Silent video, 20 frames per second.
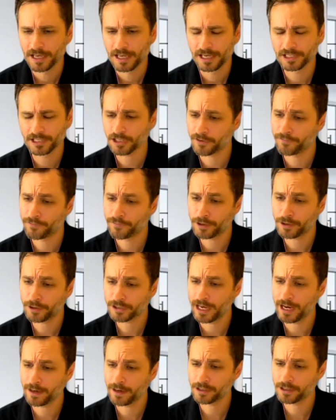It's our first
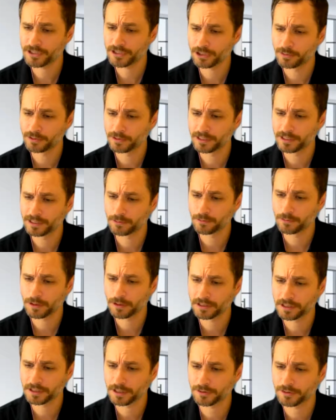camera, so we didn't
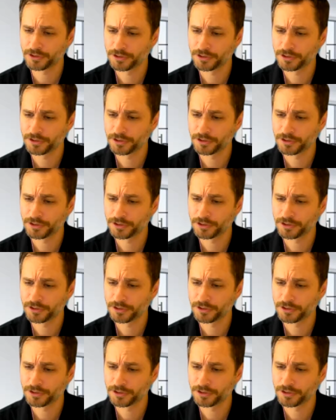want to go